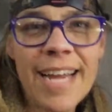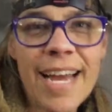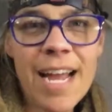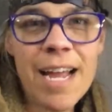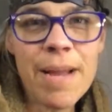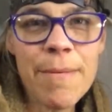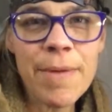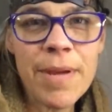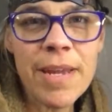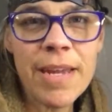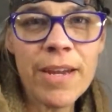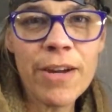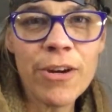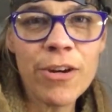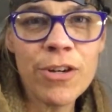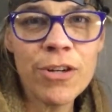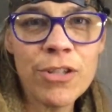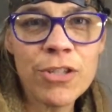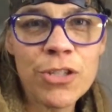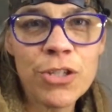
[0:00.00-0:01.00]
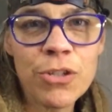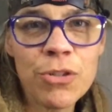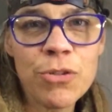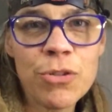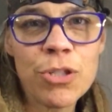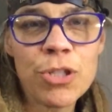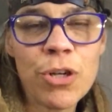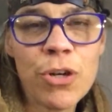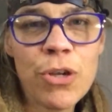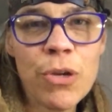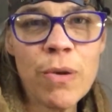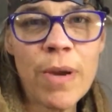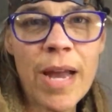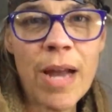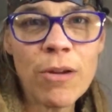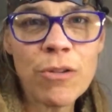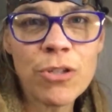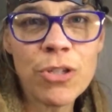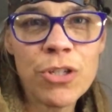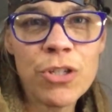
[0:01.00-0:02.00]
I'm here to show you
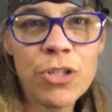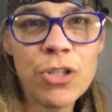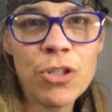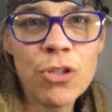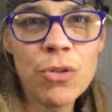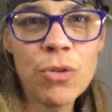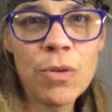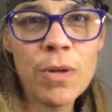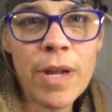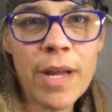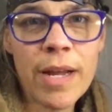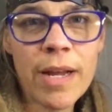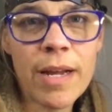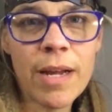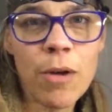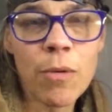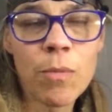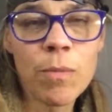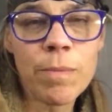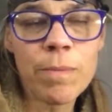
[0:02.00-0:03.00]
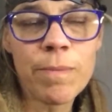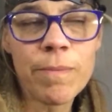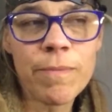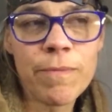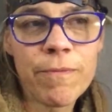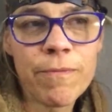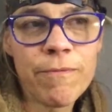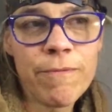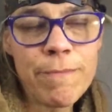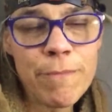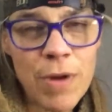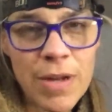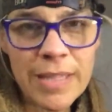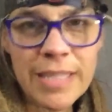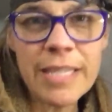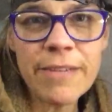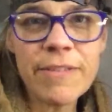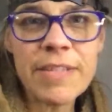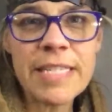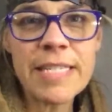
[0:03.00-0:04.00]
how to do a
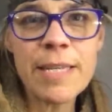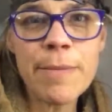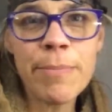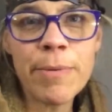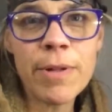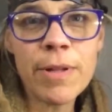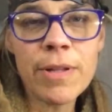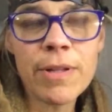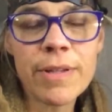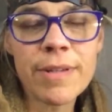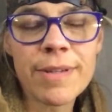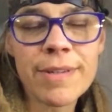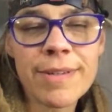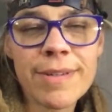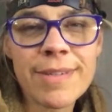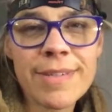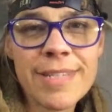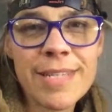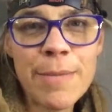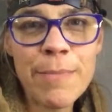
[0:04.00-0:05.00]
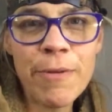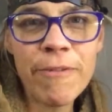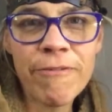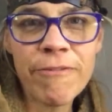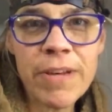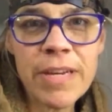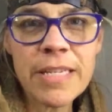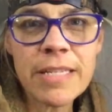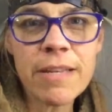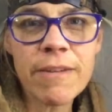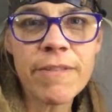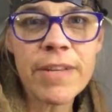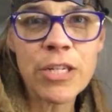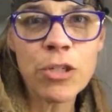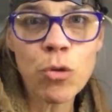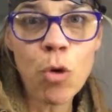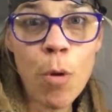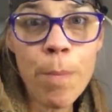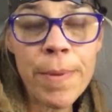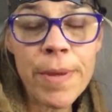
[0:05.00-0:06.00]
relatively simple simple fix of
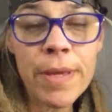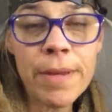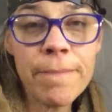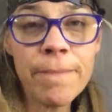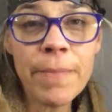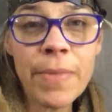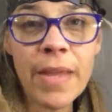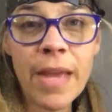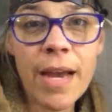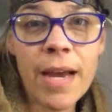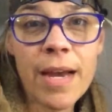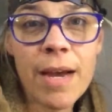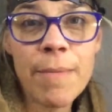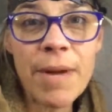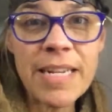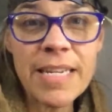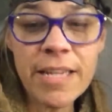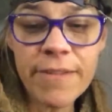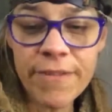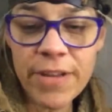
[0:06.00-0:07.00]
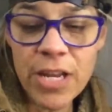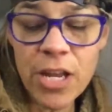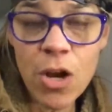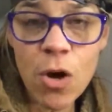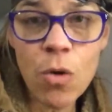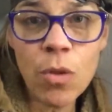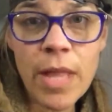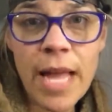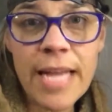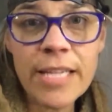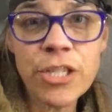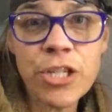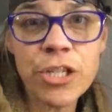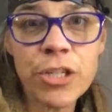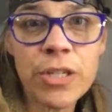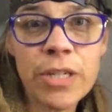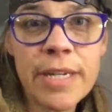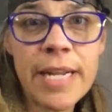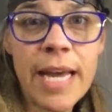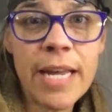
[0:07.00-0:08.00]
entropion. Um, I did a video
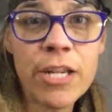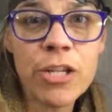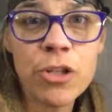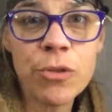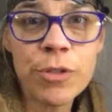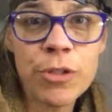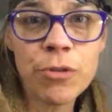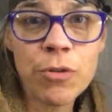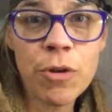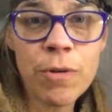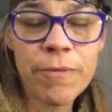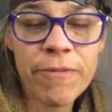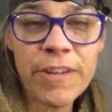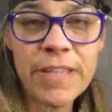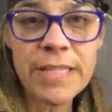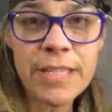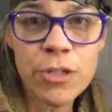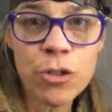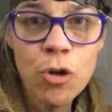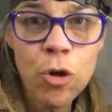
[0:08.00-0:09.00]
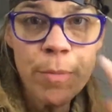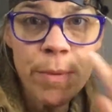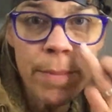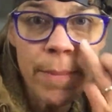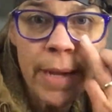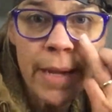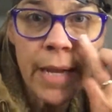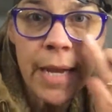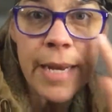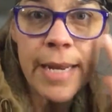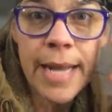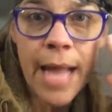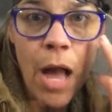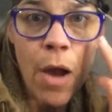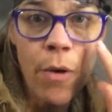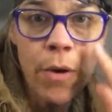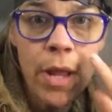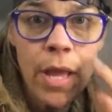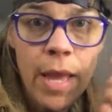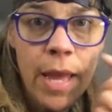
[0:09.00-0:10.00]
last year on how to do fix an entropion by cutting
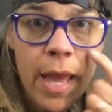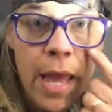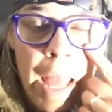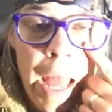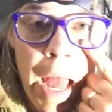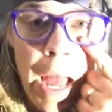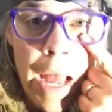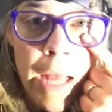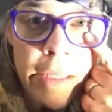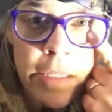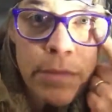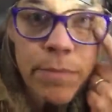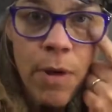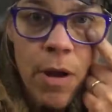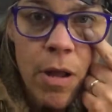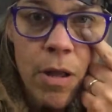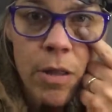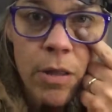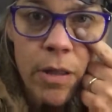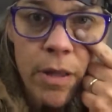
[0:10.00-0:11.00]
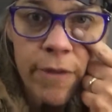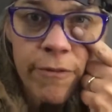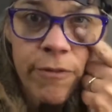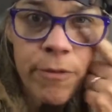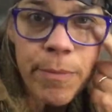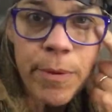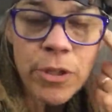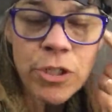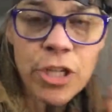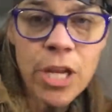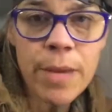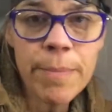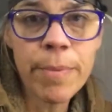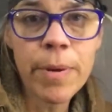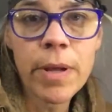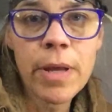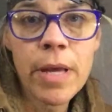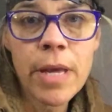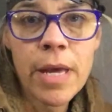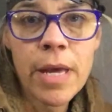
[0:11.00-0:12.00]
out a small uh, football
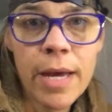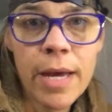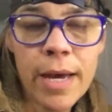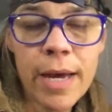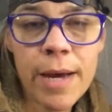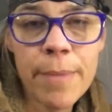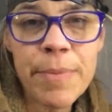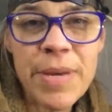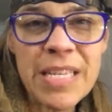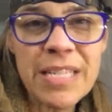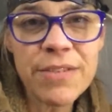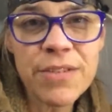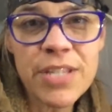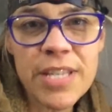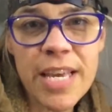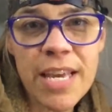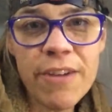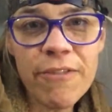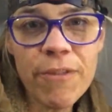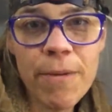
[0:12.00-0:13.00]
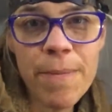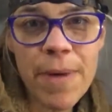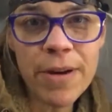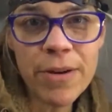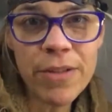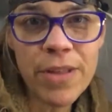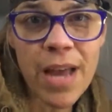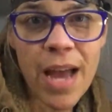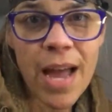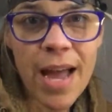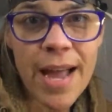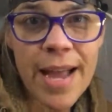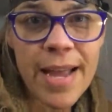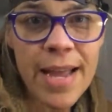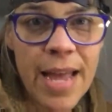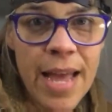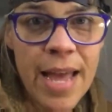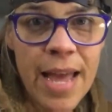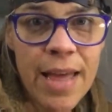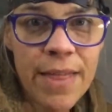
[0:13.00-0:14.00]
shape uh, piece of skin from under the
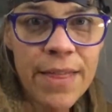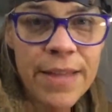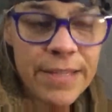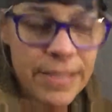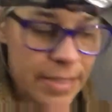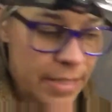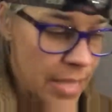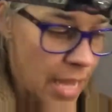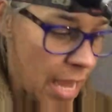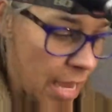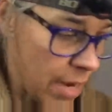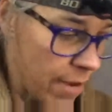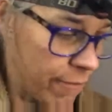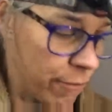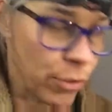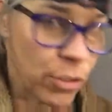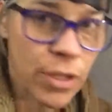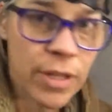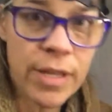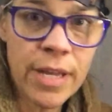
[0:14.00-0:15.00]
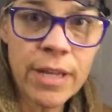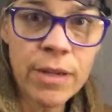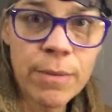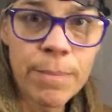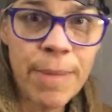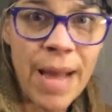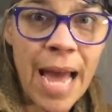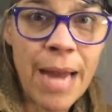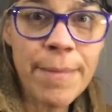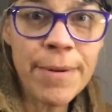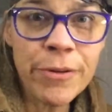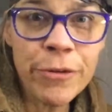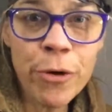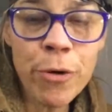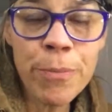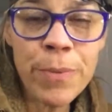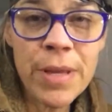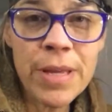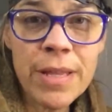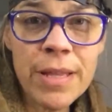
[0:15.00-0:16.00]
eye. This is not a real bad
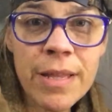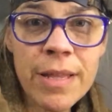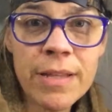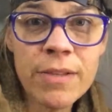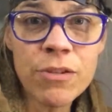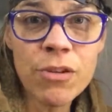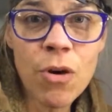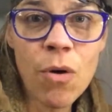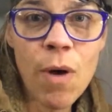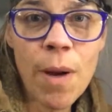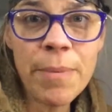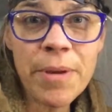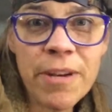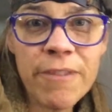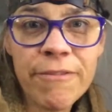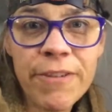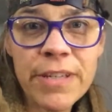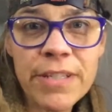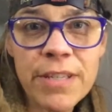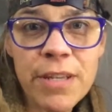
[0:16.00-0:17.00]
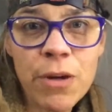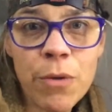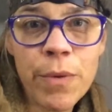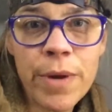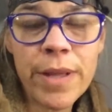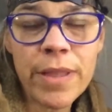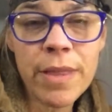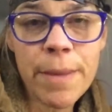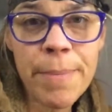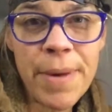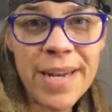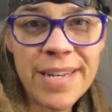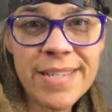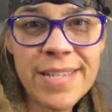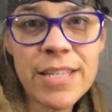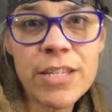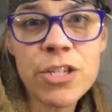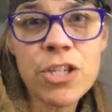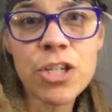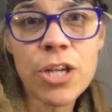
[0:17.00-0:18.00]
entropion, so I'm going to fix it with a
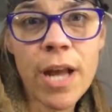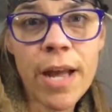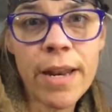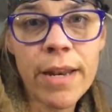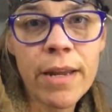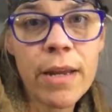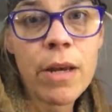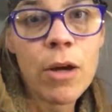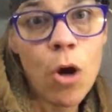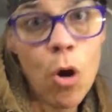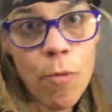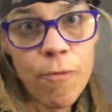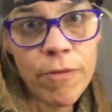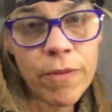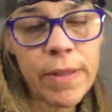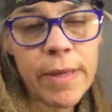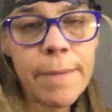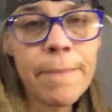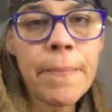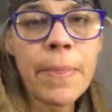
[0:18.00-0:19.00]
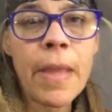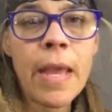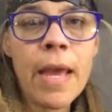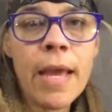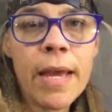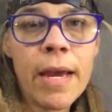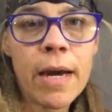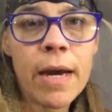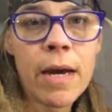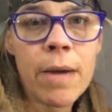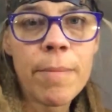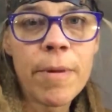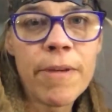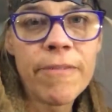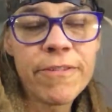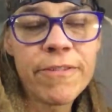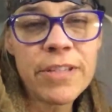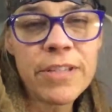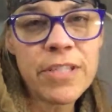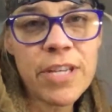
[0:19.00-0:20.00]
penicillin shot, hopefully. Um,
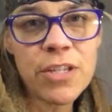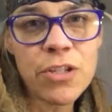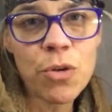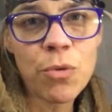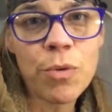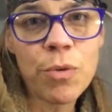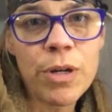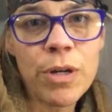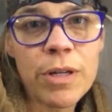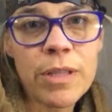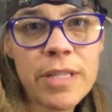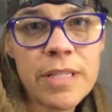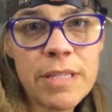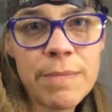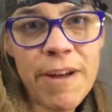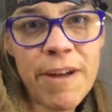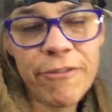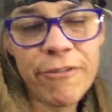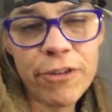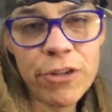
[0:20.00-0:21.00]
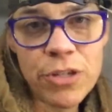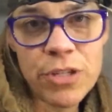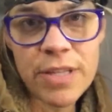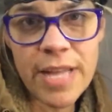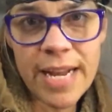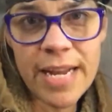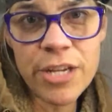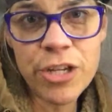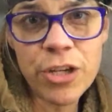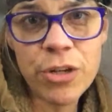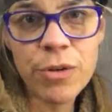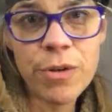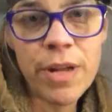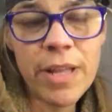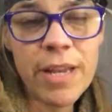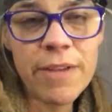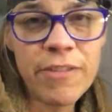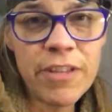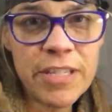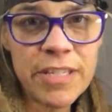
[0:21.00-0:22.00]
if this doesn't work, this is my first thing I
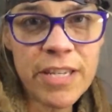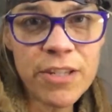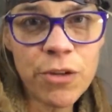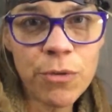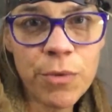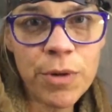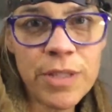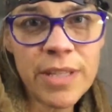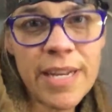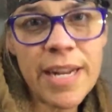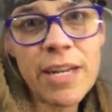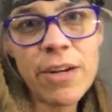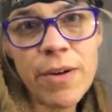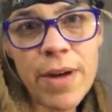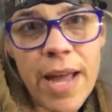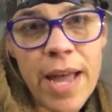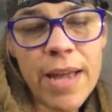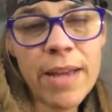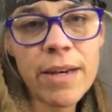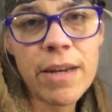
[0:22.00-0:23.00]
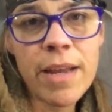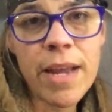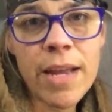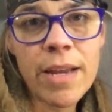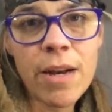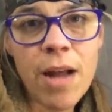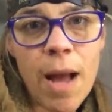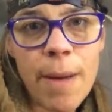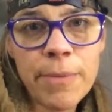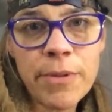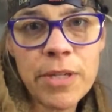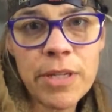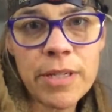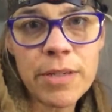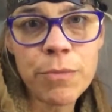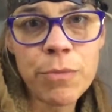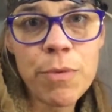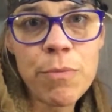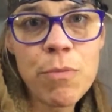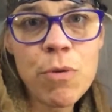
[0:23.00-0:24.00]
do, and if this doesn't work, then I go ahead and, and opt
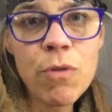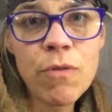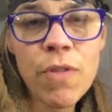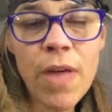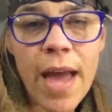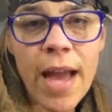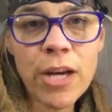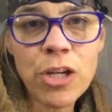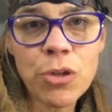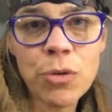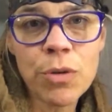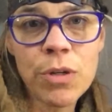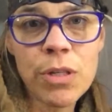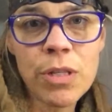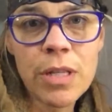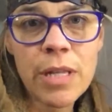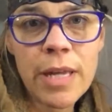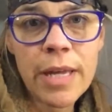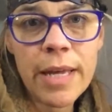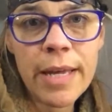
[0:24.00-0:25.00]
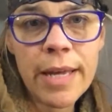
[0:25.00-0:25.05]
to remove the actual